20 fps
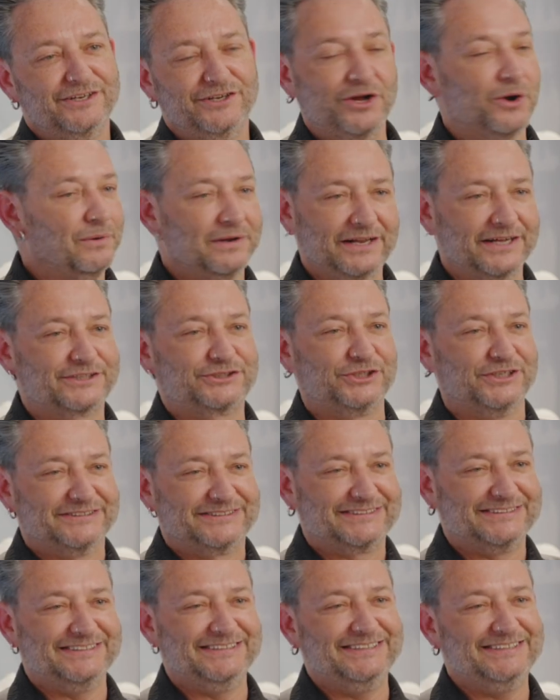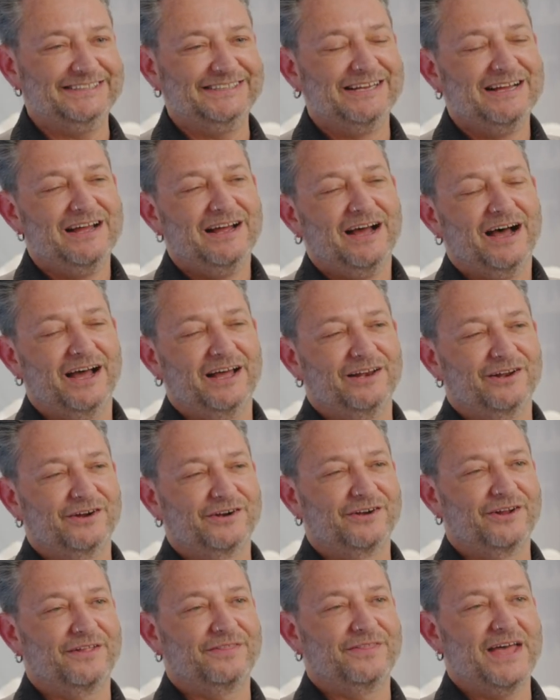no electricity. I
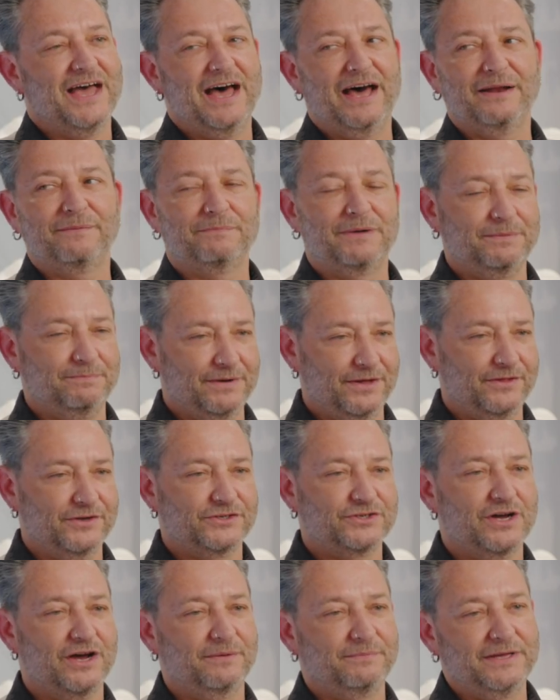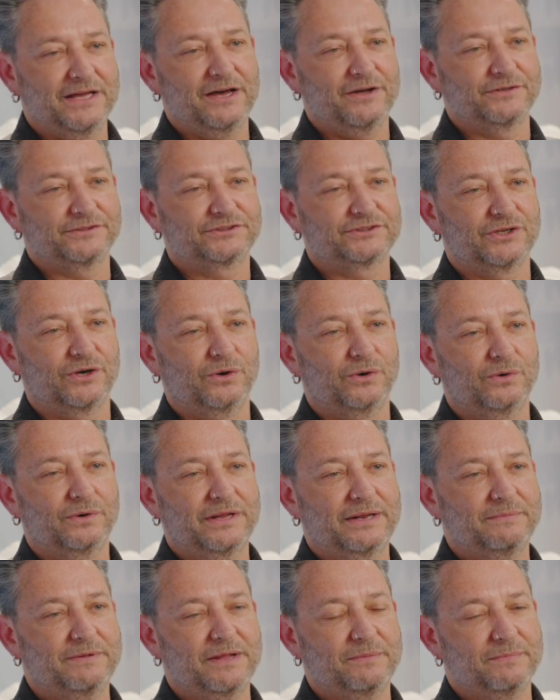learned on that. My mother taught me how to sew,
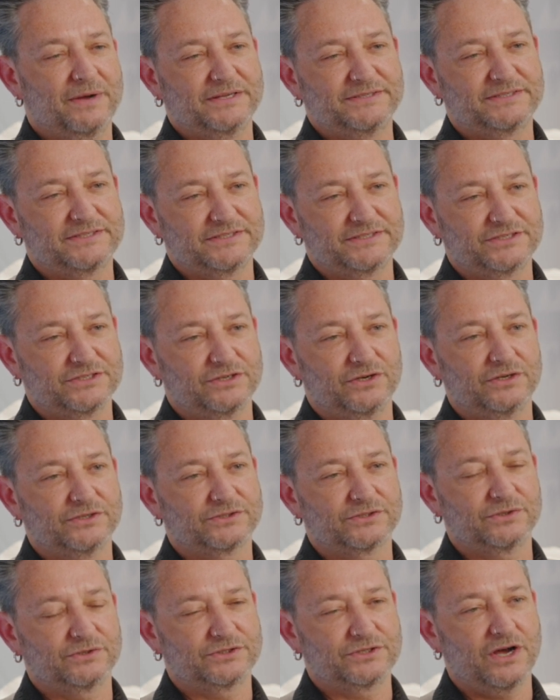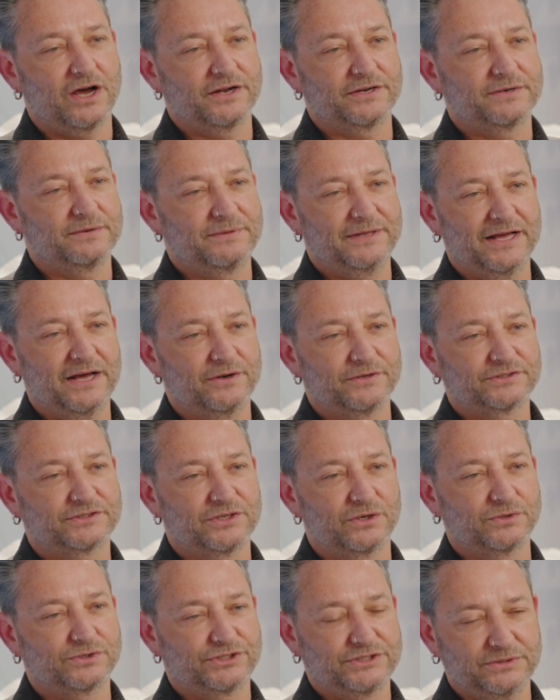and then my sister also taught me how to
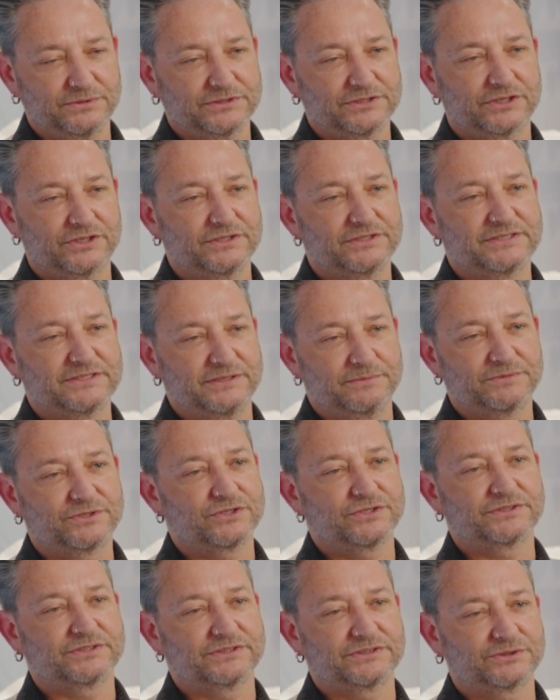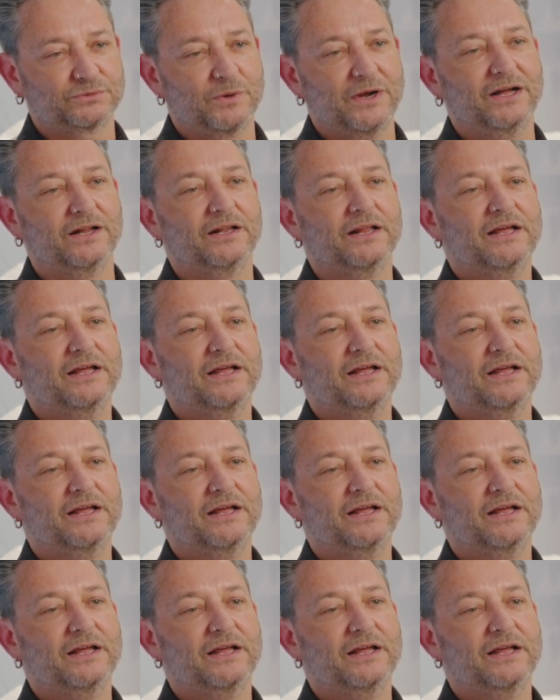sew. She was a good seamstress as well.